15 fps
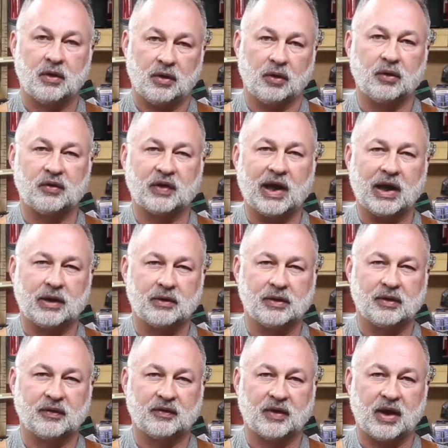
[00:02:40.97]
are exactly
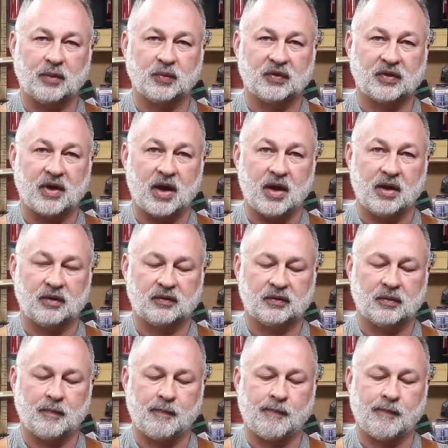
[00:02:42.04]
the same size.